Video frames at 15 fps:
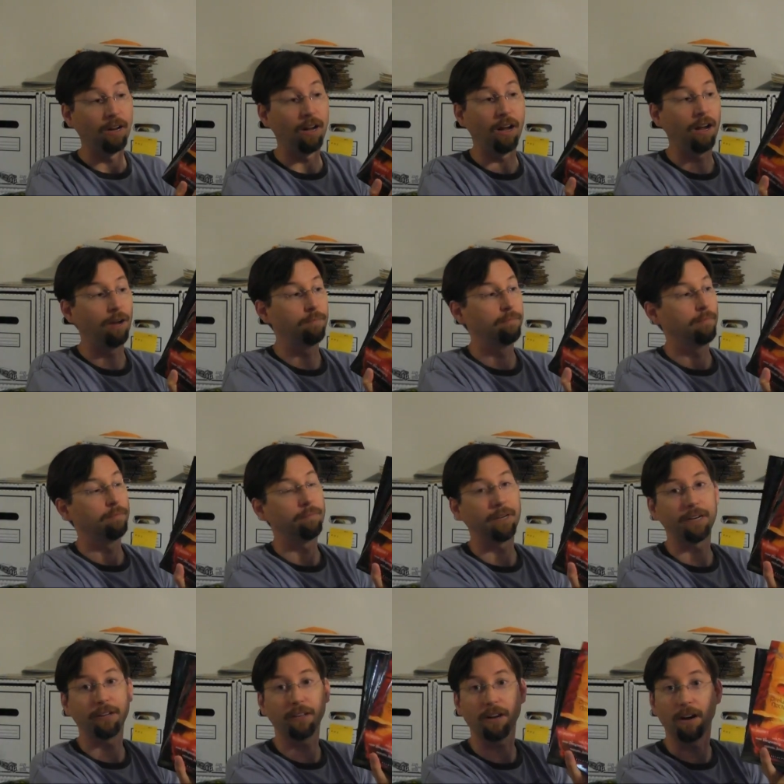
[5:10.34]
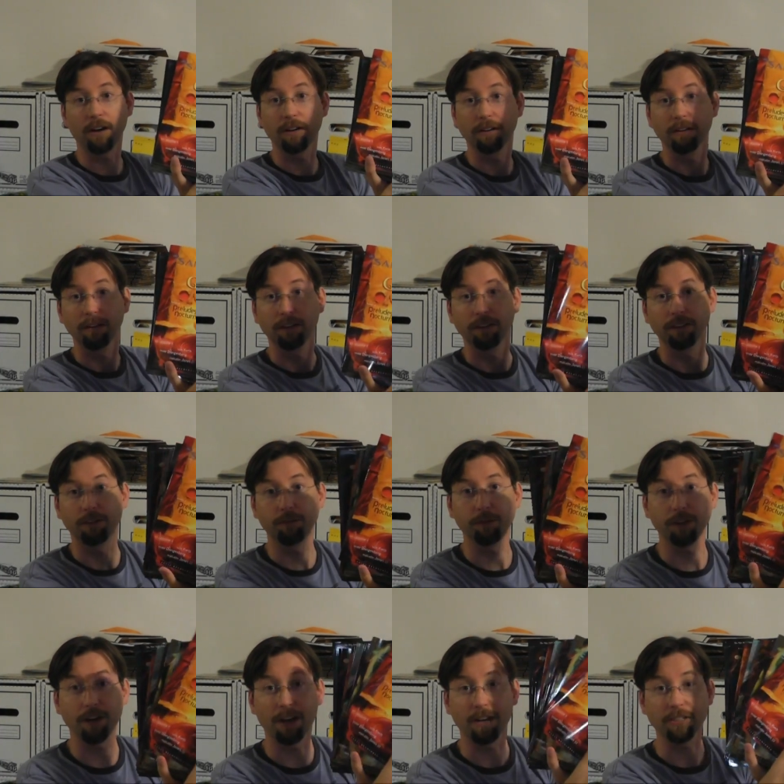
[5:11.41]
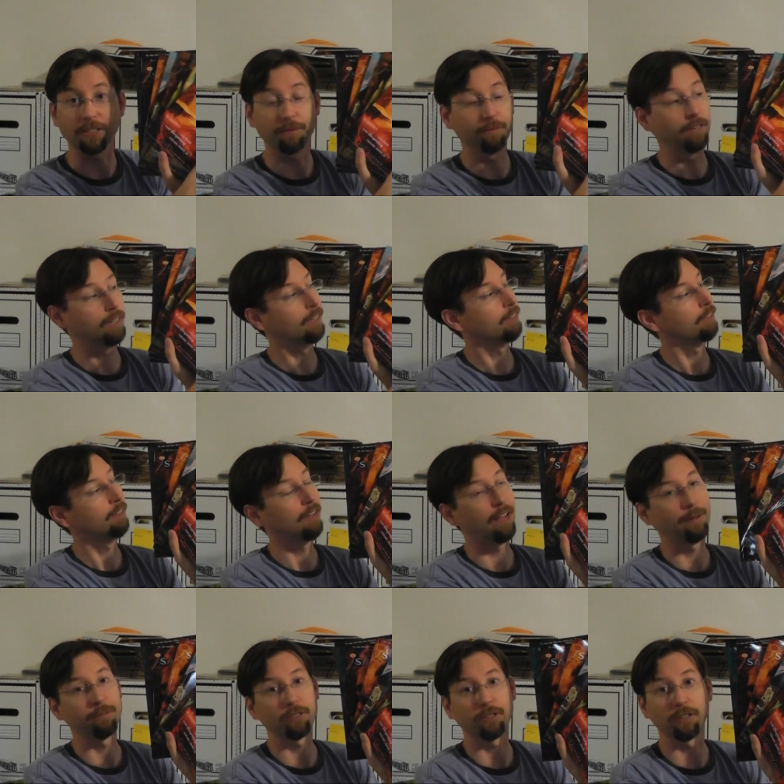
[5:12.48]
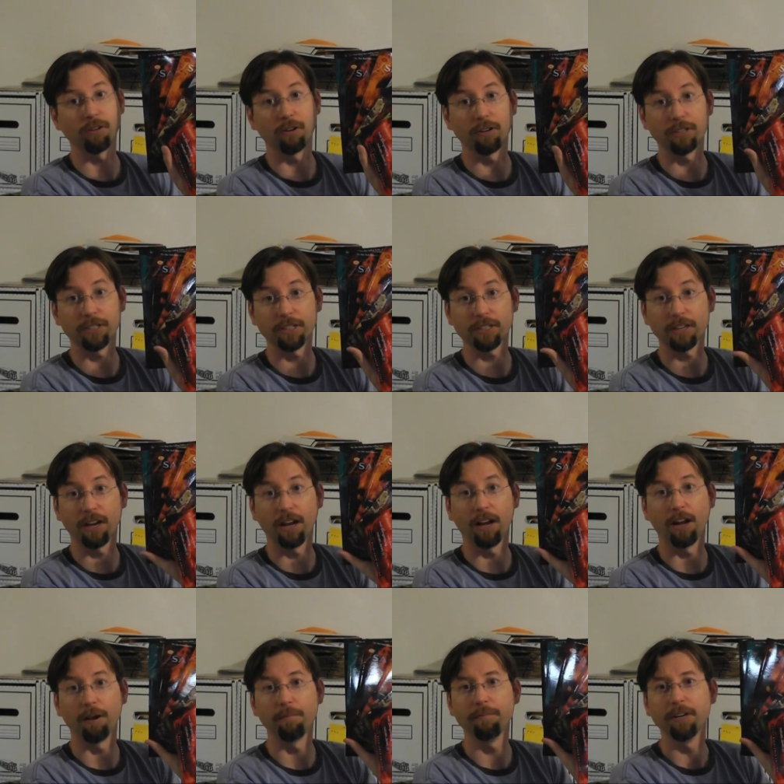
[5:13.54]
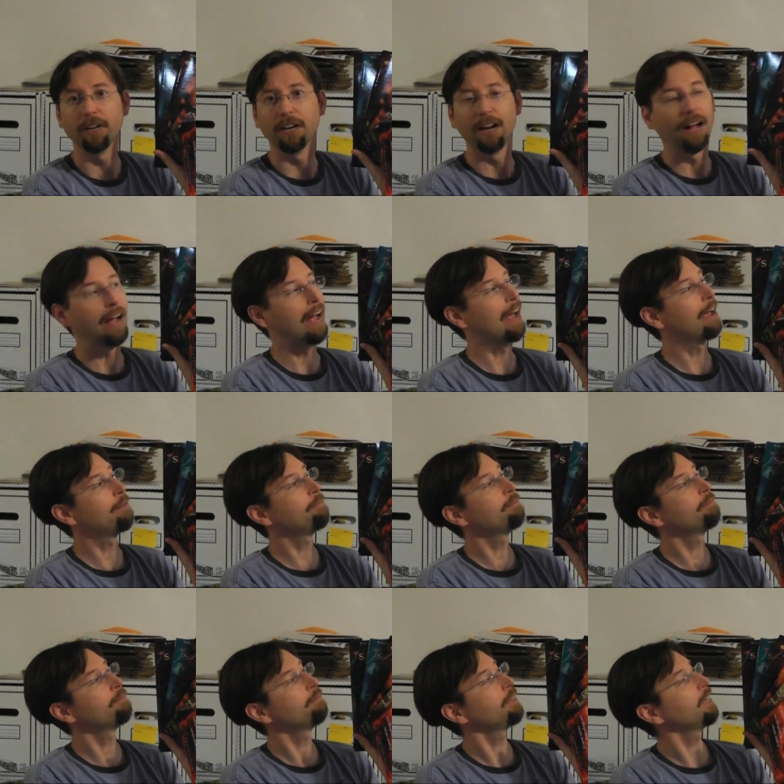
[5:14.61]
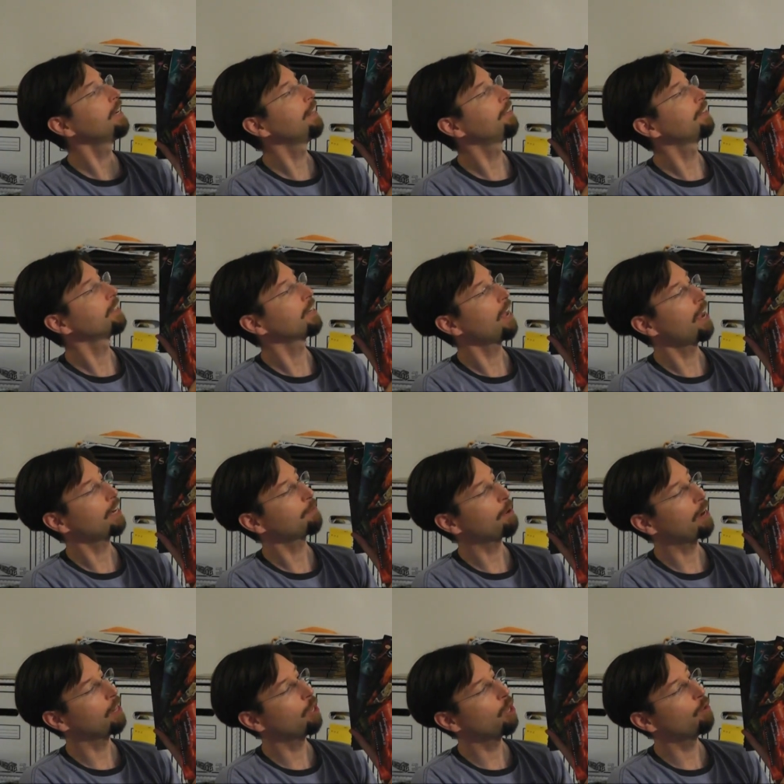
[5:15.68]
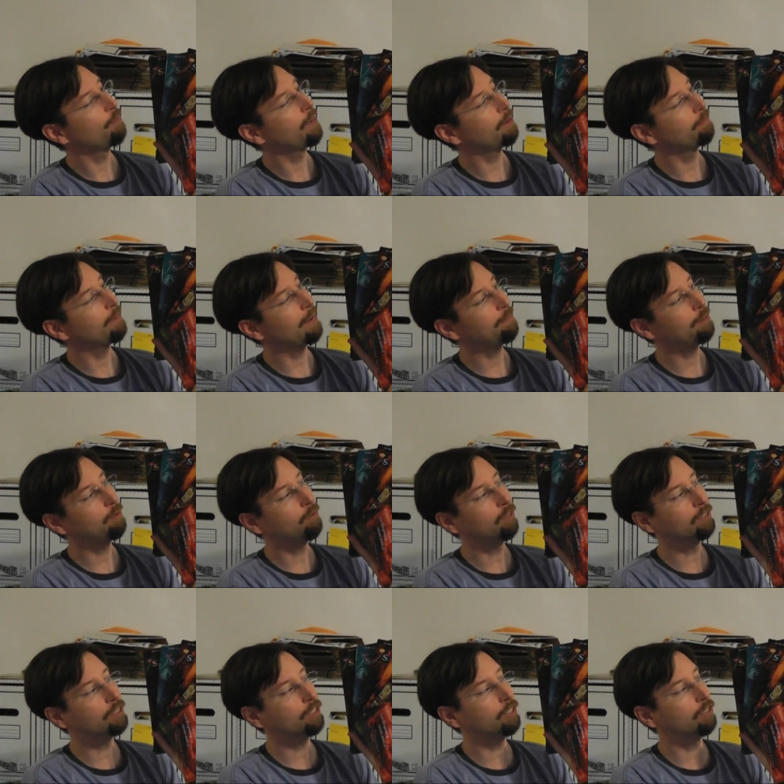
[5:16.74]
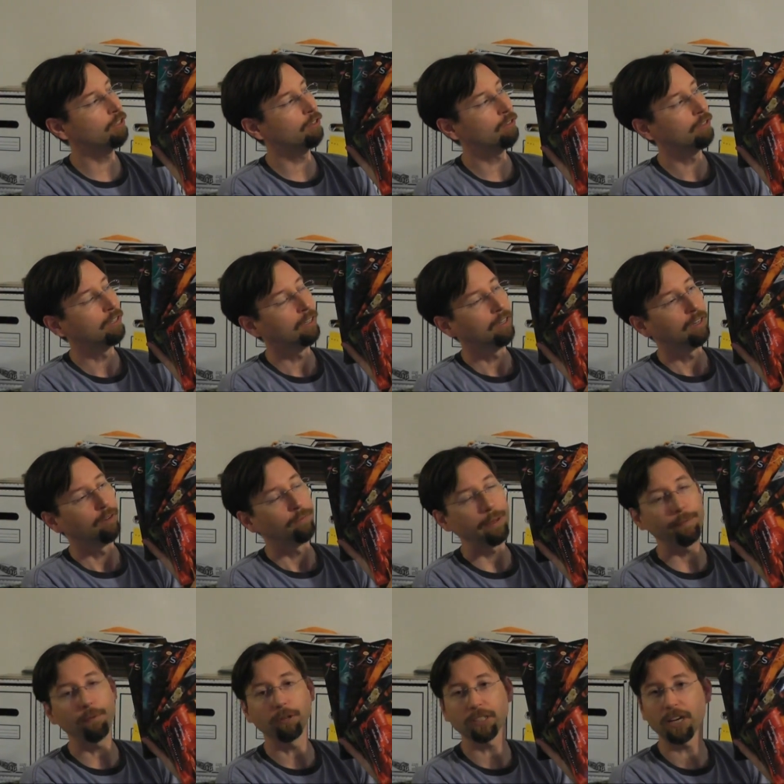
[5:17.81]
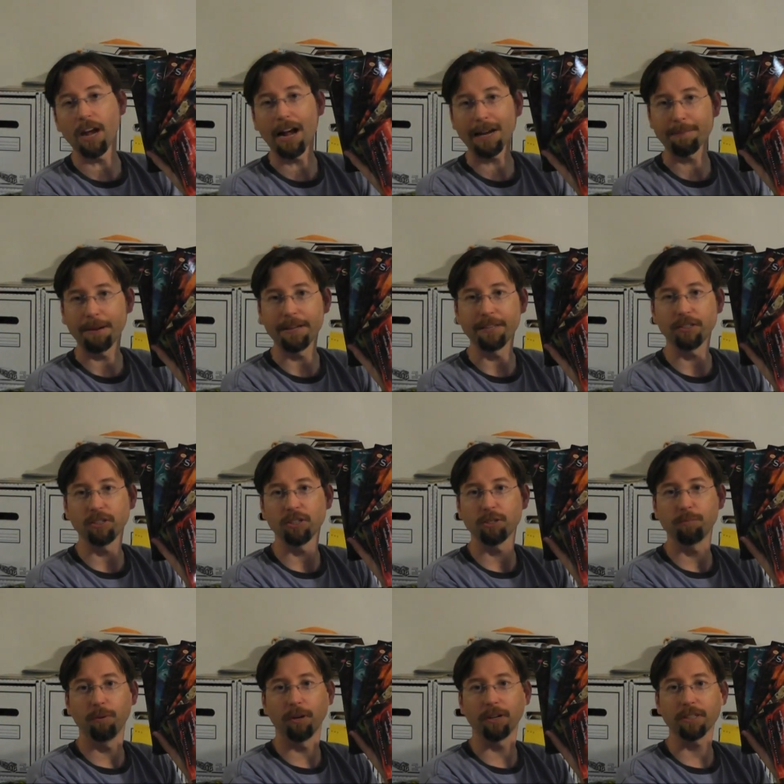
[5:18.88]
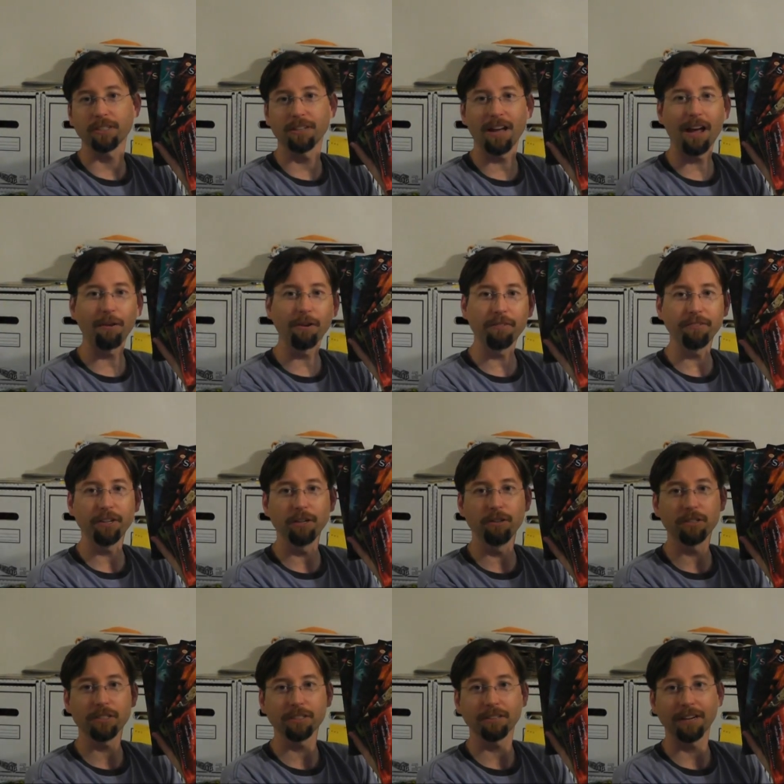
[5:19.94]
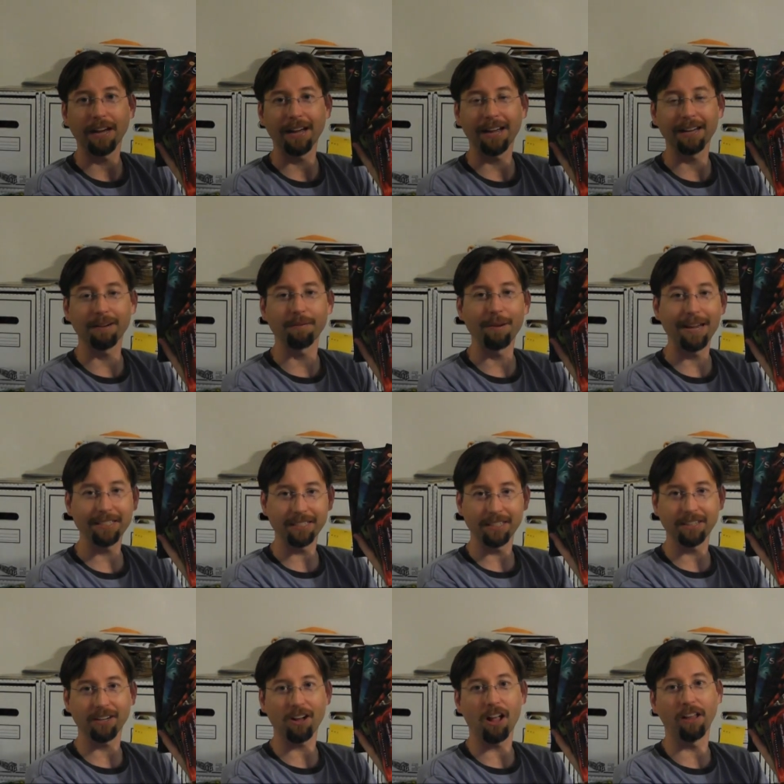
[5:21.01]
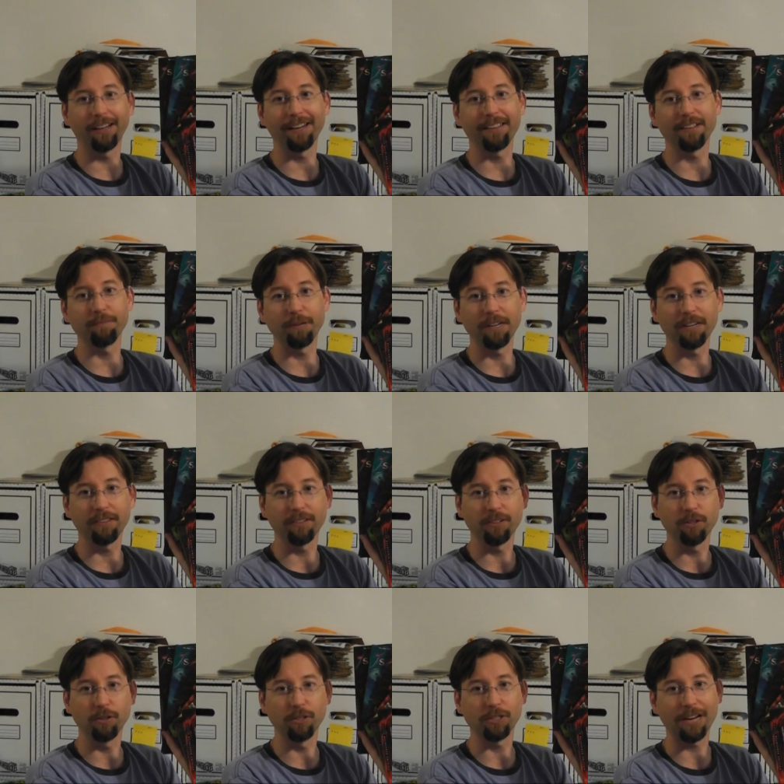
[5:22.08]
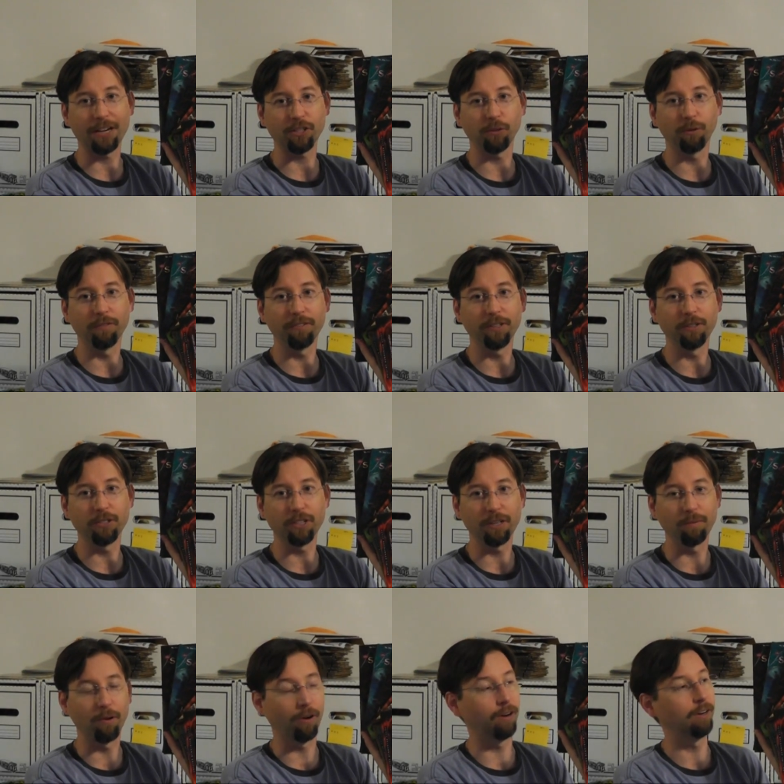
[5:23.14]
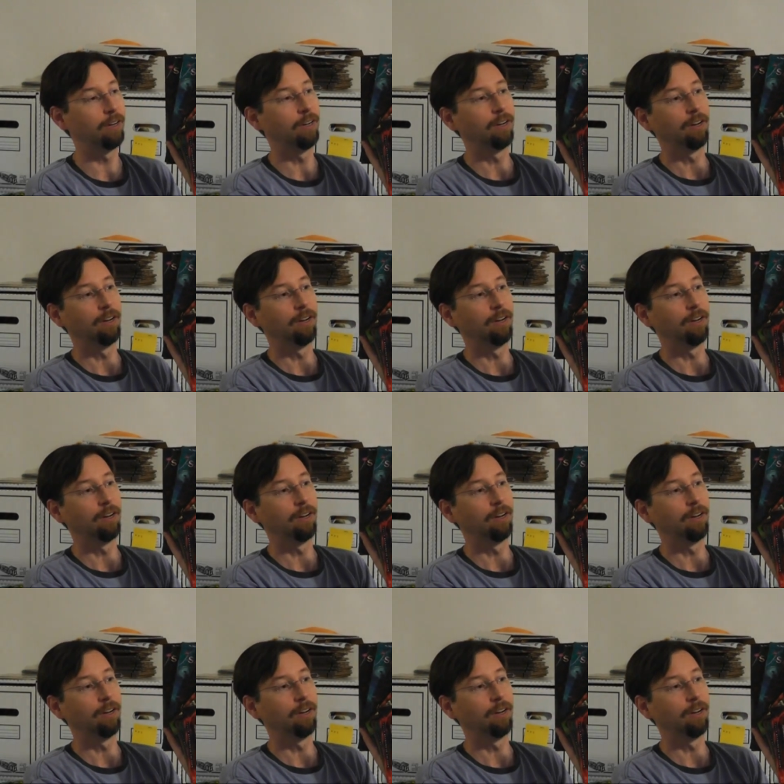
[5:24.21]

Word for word: Um, but here they are. They're pretty awesome looking. Absolutely gorgeous. Um, me and Ethan talked about a little bit. Maybe we'll do. Maybe we'll talk about each of these books, not reviews. I, I'm hesitant to call anything me and Ethan do as actual reviews anymore.